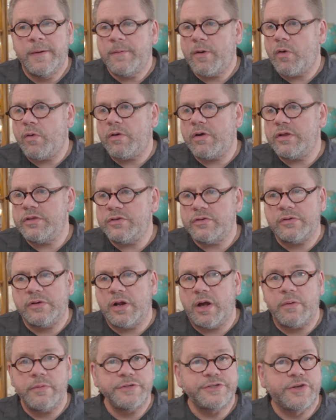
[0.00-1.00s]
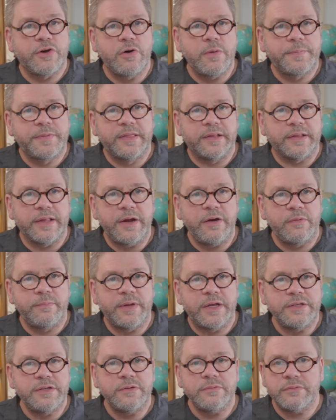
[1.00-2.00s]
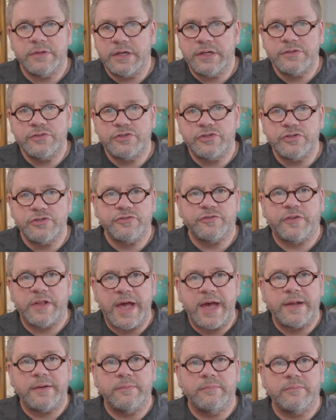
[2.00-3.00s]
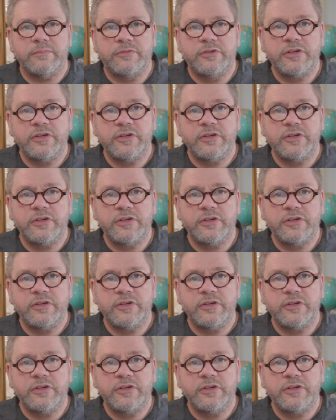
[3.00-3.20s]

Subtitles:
Or you can always go up to the layer menu and choose flatten